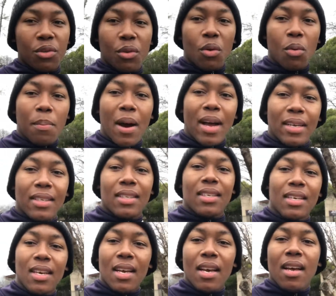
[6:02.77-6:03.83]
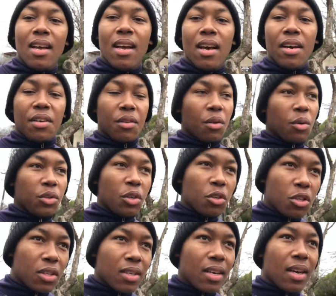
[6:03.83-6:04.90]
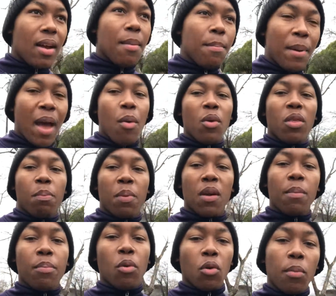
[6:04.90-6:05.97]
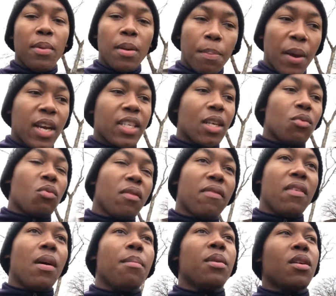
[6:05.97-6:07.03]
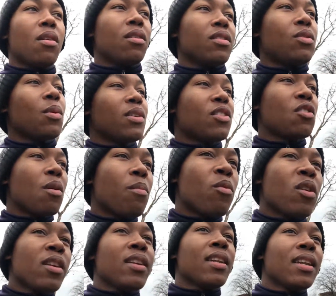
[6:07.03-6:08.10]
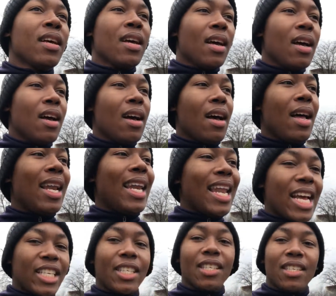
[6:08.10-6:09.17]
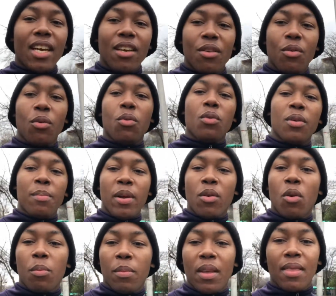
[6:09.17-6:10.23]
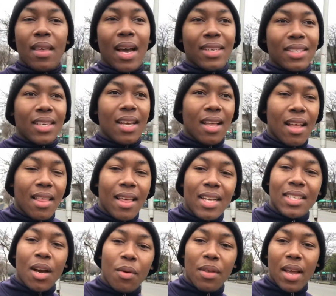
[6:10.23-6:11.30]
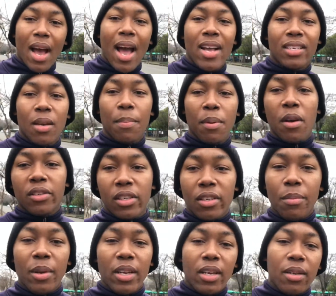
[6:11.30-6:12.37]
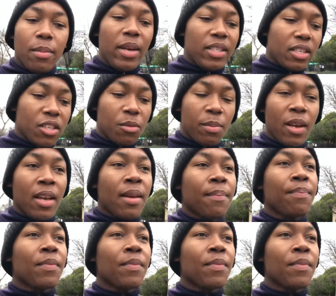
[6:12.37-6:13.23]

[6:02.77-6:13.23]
so, but just bear with people, be patient with them, because when someone lashes at you, it may not mean that that's how they are as a person. It may just be